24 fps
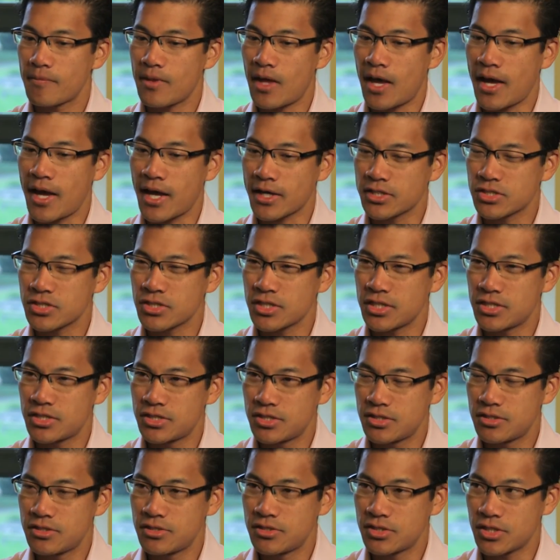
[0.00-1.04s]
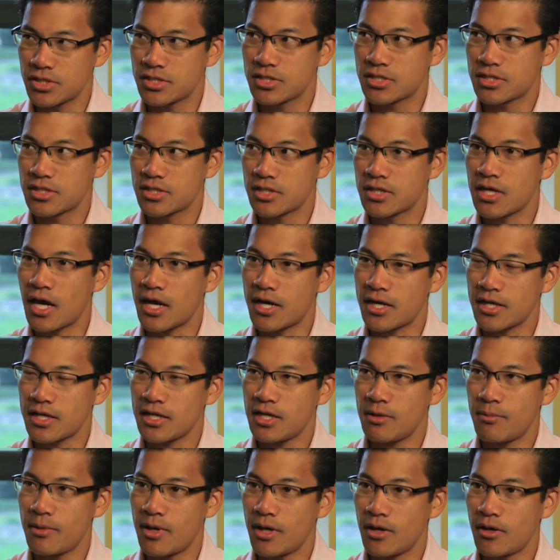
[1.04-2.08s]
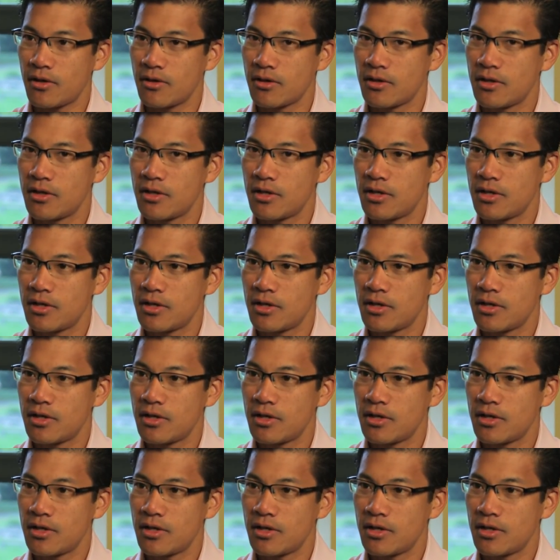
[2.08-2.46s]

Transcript: I actually just got an email